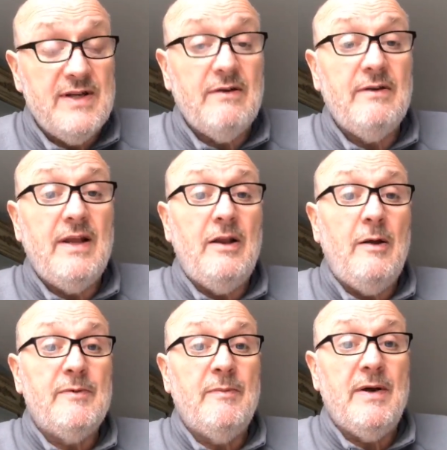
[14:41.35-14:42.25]
now that'll
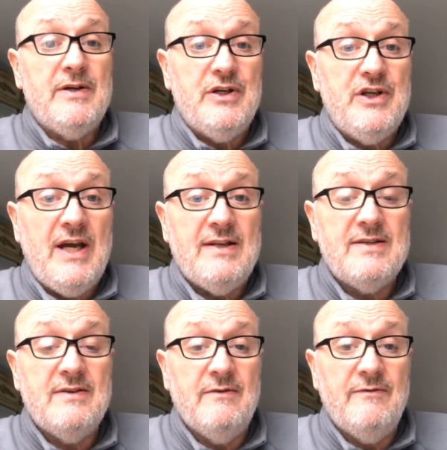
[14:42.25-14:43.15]
optimise your
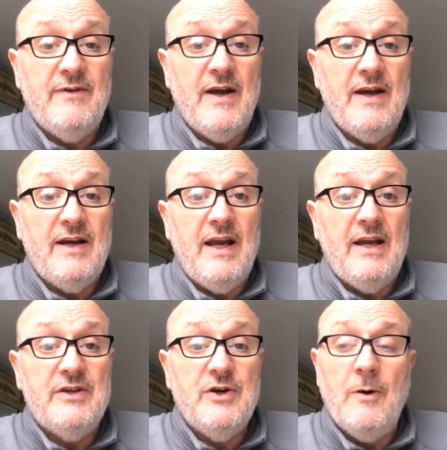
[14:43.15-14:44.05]
chance of
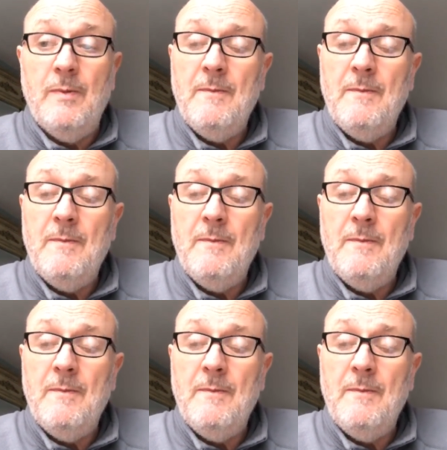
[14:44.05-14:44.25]
getting a job.